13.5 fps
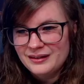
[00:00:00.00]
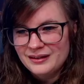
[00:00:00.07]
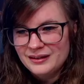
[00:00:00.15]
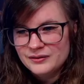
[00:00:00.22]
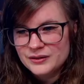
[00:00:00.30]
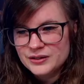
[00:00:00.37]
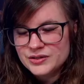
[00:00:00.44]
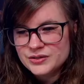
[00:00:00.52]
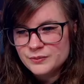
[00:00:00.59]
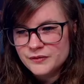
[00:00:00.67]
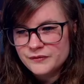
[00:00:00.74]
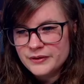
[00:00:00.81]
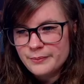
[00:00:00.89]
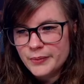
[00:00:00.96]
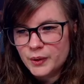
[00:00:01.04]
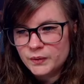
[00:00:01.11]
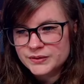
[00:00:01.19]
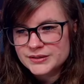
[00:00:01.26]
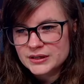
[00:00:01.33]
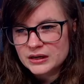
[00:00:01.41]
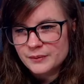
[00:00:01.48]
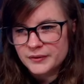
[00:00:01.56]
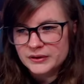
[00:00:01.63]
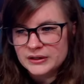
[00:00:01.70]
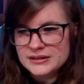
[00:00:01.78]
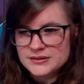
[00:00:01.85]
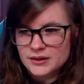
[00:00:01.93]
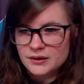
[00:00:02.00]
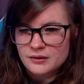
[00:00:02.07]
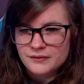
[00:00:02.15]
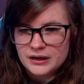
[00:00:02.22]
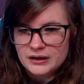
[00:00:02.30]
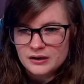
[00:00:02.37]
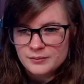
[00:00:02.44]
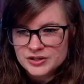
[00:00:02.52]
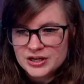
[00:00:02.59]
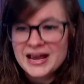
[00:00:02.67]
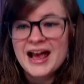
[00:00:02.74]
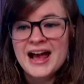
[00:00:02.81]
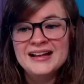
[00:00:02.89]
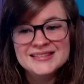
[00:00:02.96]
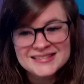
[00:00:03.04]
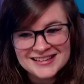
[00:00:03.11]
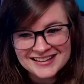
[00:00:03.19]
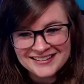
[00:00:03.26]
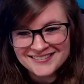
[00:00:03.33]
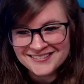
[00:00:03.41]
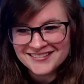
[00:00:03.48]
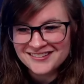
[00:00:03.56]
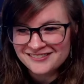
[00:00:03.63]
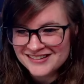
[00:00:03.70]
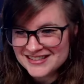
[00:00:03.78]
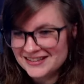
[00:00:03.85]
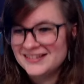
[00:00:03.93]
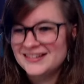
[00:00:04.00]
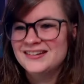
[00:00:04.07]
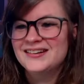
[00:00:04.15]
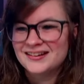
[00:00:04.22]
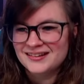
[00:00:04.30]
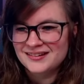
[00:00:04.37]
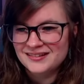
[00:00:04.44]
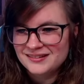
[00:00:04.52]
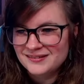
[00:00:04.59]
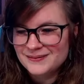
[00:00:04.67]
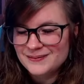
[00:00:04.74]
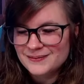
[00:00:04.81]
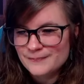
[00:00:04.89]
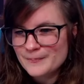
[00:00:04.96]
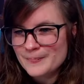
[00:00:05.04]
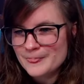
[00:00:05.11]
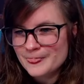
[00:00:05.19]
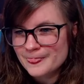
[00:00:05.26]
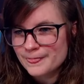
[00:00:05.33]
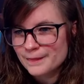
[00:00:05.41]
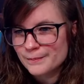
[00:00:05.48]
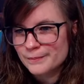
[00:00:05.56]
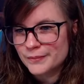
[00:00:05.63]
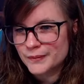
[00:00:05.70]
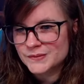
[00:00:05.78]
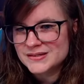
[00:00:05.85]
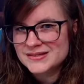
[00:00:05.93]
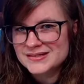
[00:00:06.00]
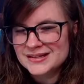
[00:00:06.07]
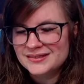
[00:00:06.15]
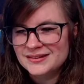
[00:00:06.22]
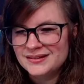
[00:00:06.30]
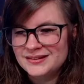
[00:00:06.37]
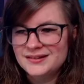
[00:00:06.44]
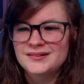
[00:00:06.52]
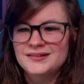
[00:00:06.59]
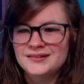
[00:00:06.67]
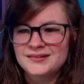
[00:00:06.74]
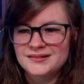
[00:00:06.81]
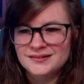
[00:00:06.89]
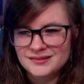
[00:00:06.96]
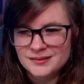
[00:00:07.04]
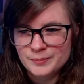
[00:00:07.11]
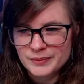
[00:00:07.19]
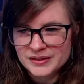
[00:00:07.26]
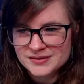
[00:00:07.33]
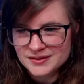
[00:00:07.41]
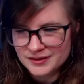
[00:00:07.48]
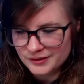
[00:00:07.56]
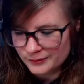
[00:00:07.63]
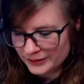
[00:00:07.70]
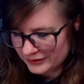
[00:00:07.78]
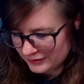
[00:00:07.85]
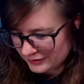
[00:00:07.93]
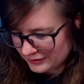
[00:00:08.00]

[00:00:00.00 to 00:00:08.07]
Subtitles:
I watched the movie Bolt a couple nights ago. I forgot how much cat slander there was in it. Bolt. Is that the Pixar one?